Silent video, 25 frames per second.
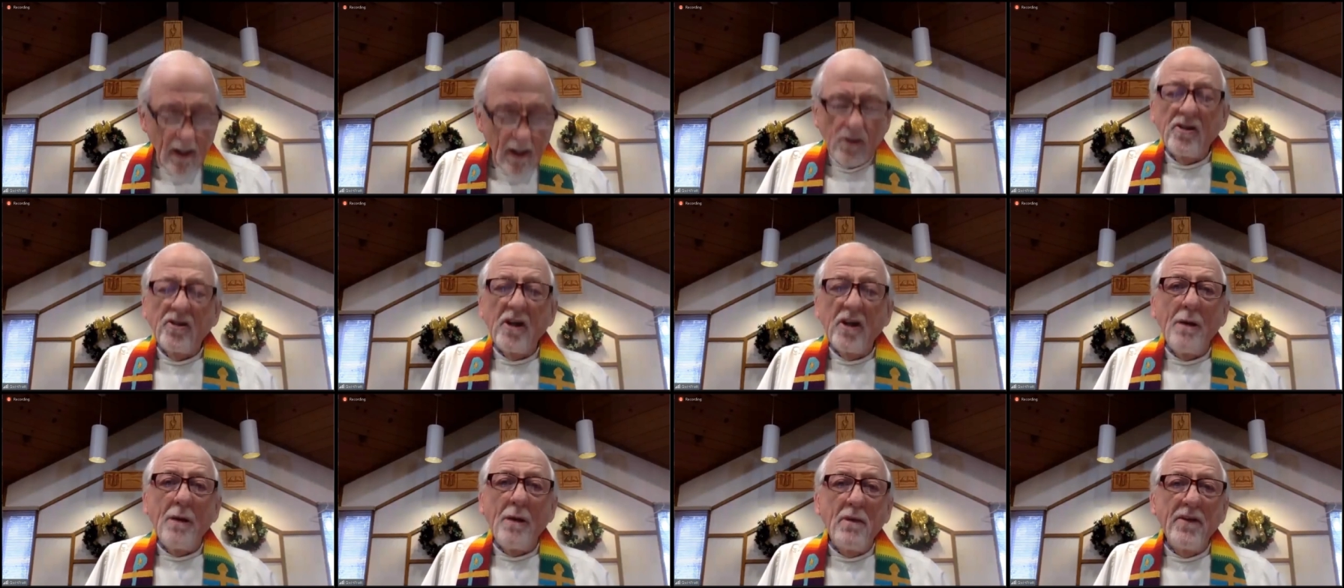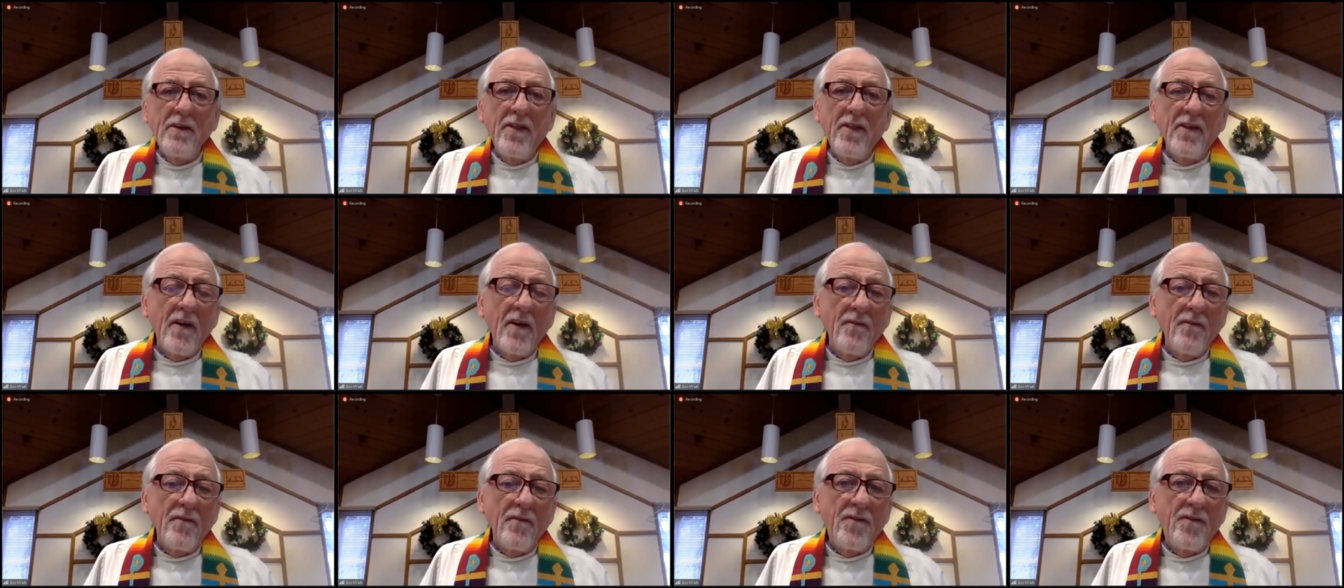Some of
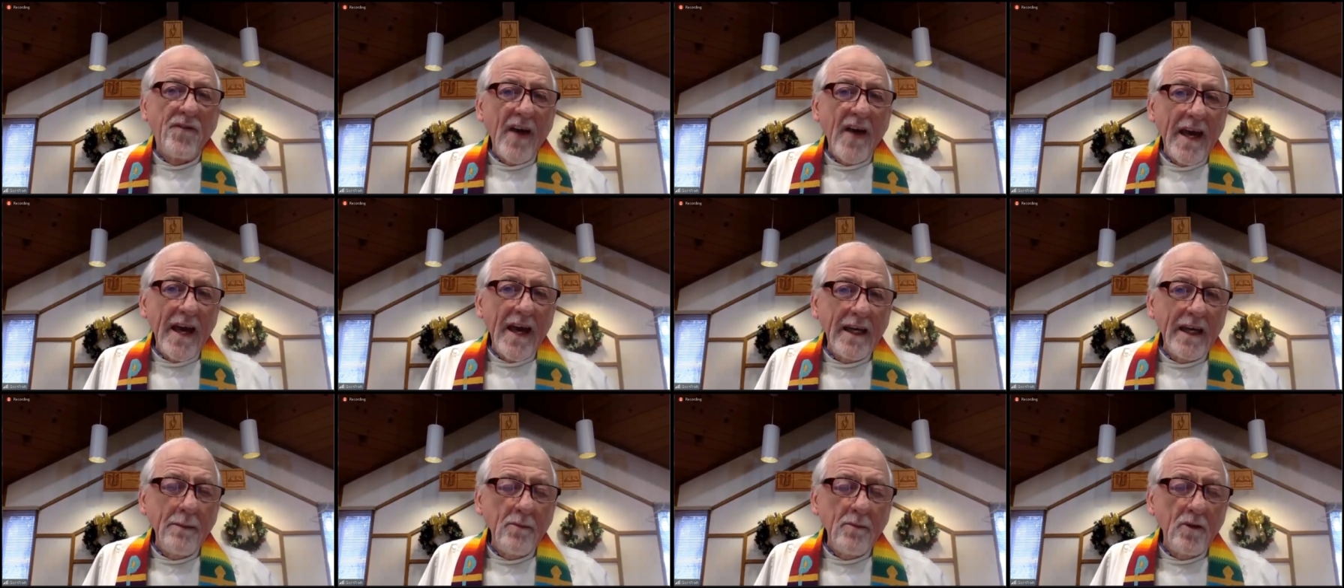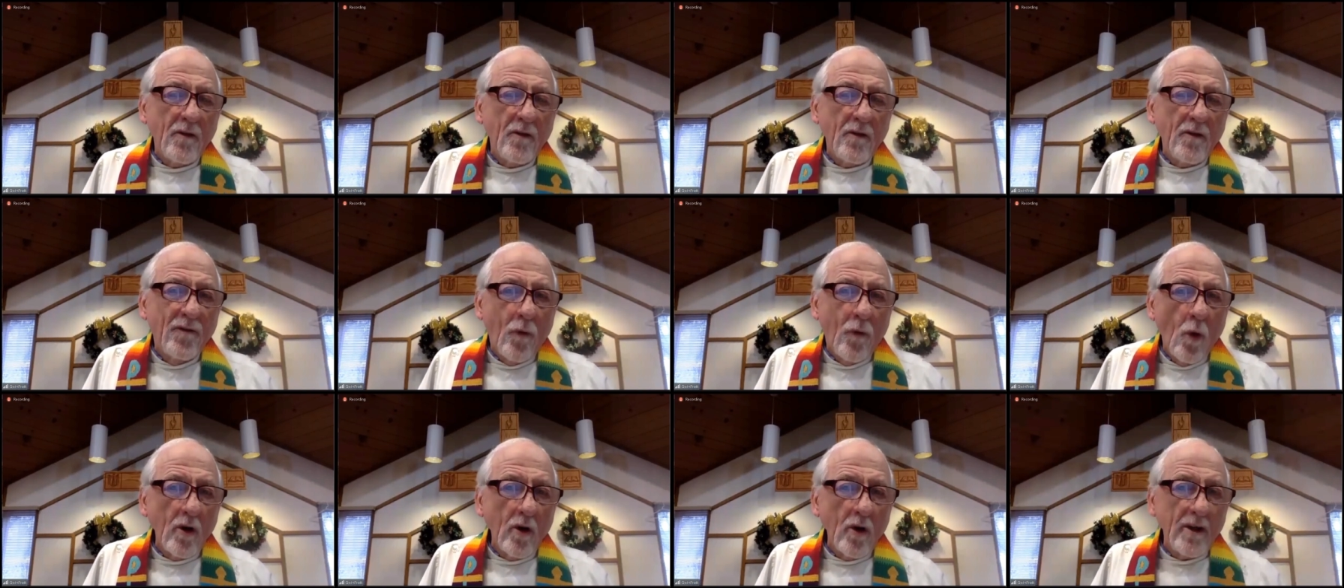the famed
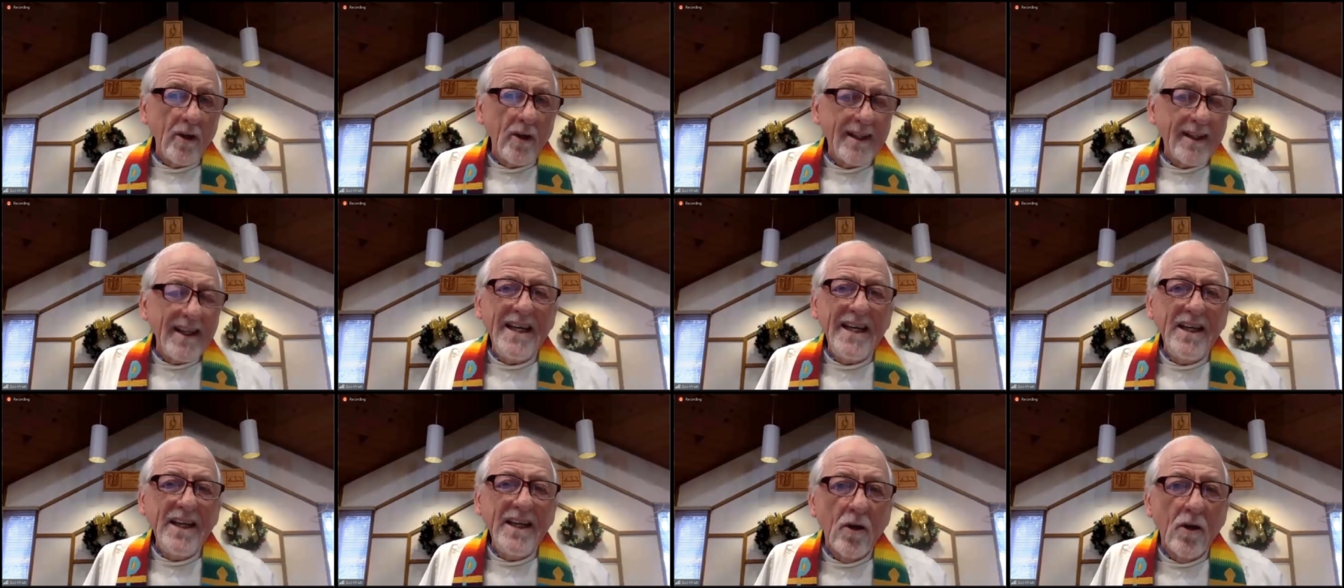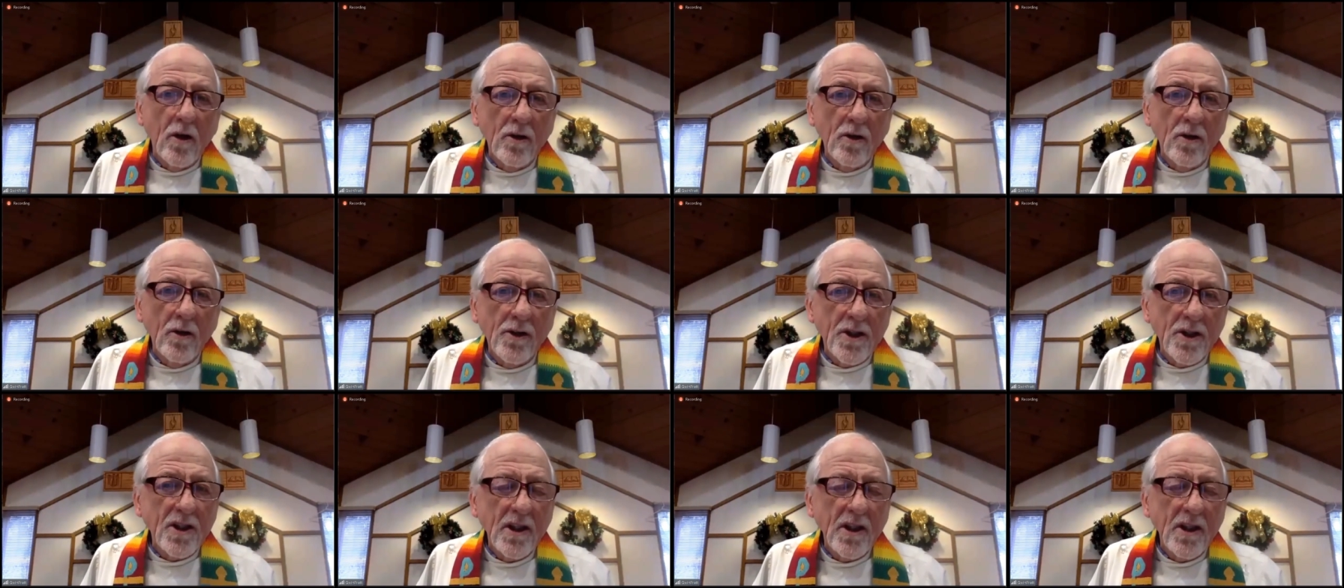
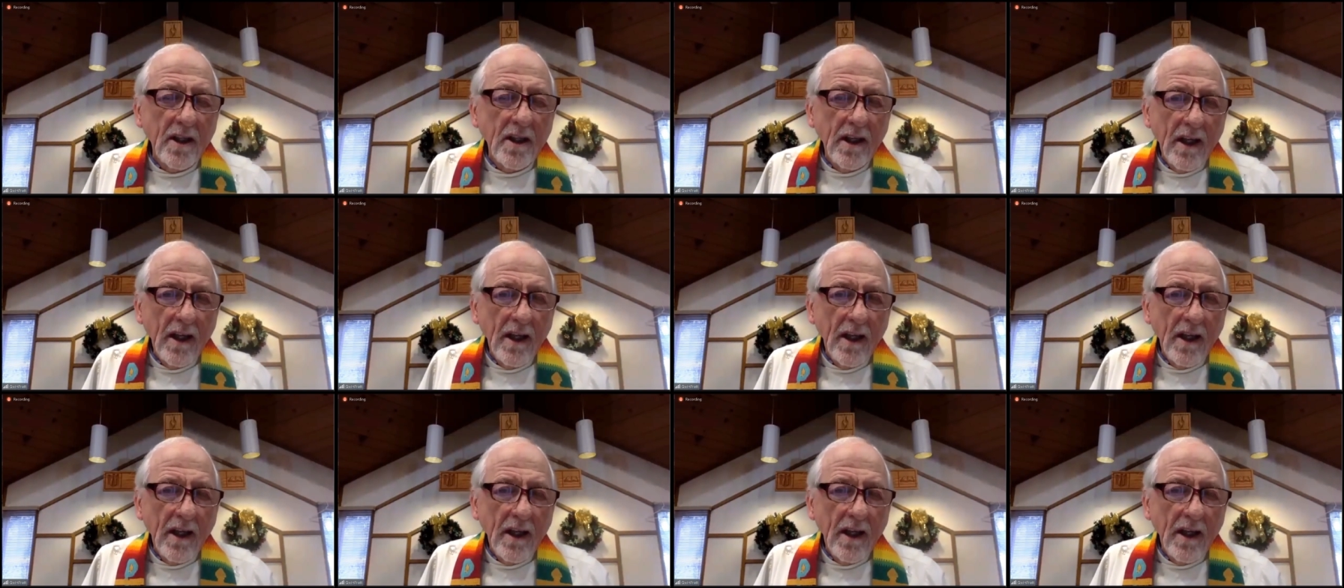14ers